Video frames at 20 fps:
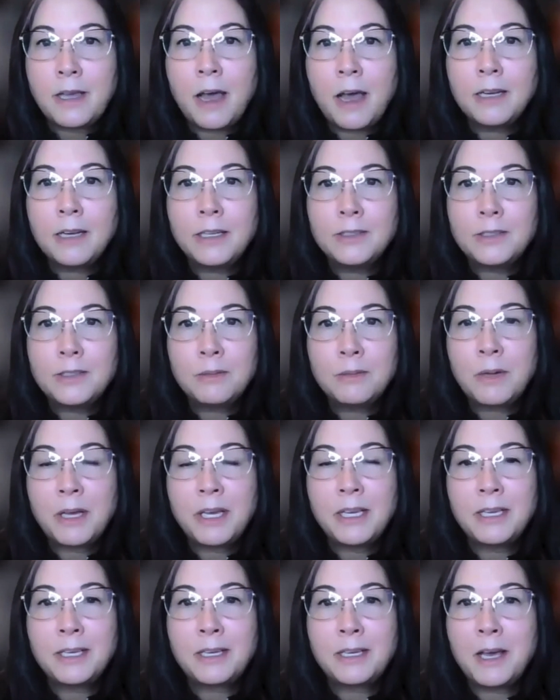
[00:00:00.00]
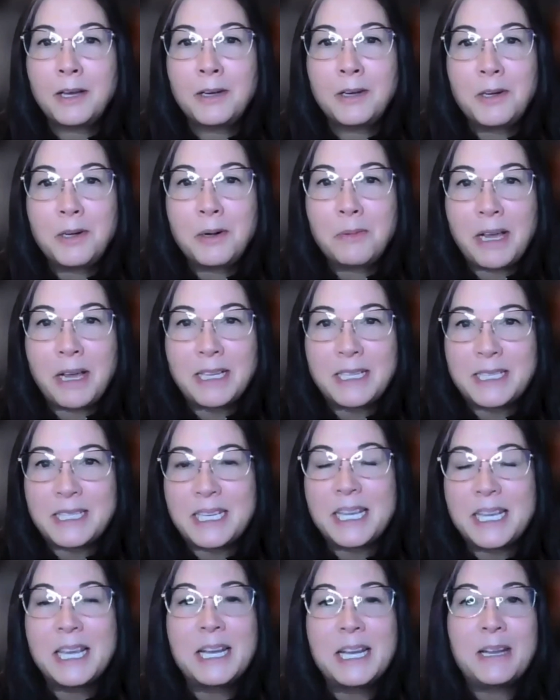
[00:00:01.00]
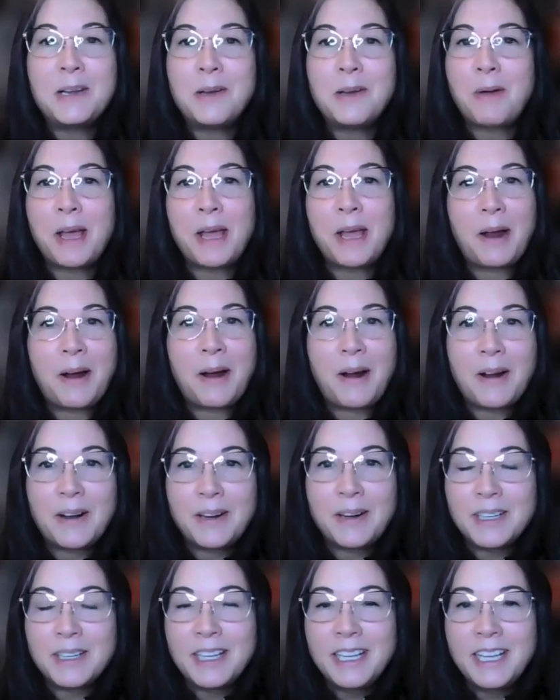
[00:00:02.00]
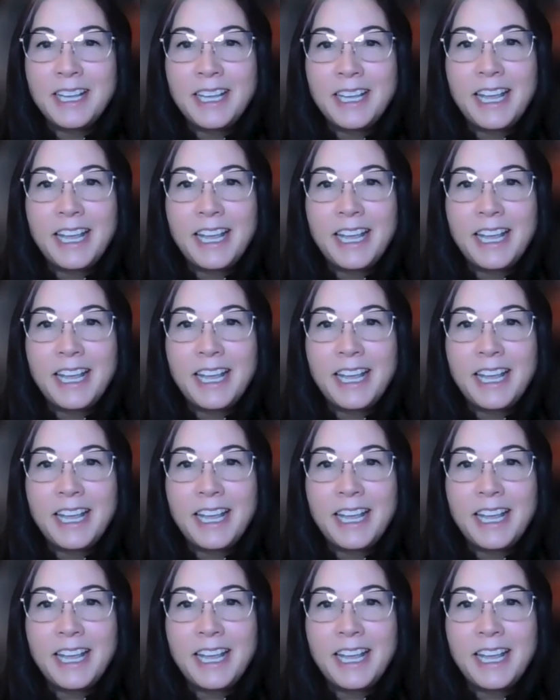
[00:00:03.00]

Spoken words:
got under my skin, into my heart,